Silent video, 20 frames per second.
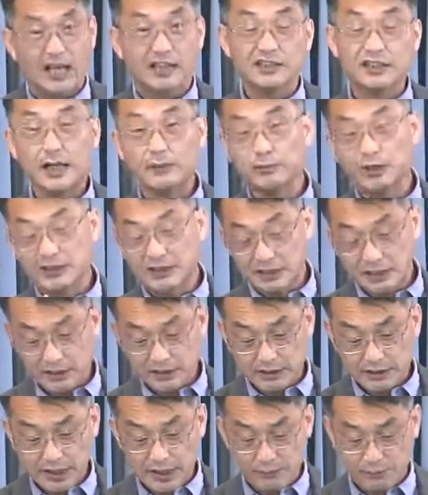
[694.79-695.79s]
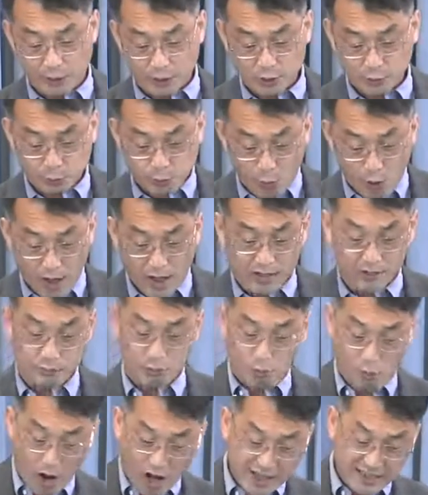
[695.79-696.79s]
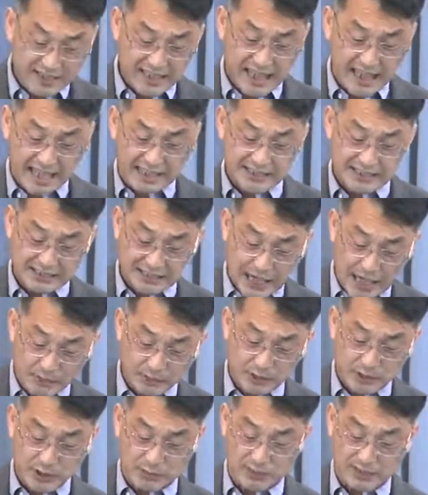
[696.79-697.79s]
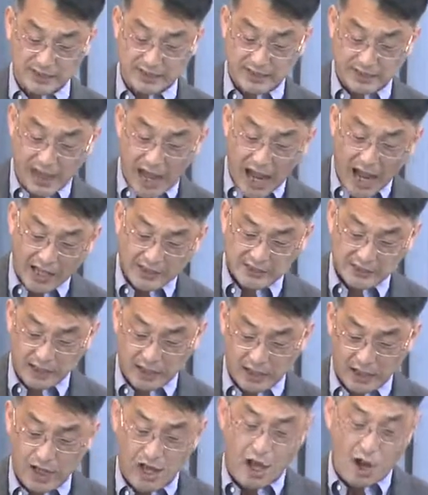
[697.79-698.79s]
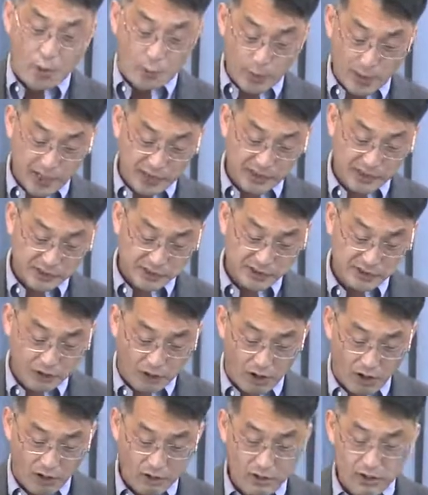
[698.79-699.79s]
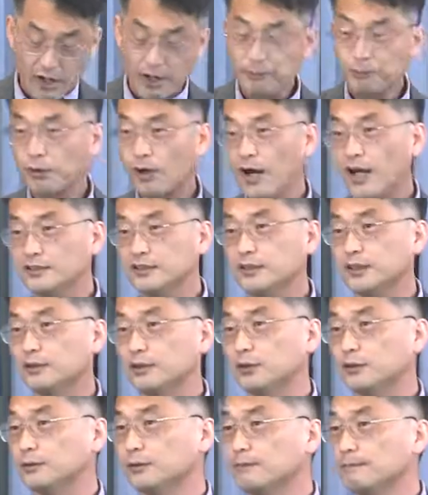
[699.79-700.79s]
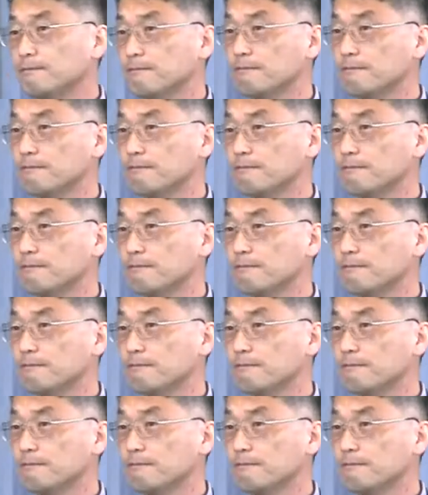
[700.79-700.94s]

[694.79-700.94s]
Chapter 16, verse 1, one day Samson went to Gaza where he saw a prostitute.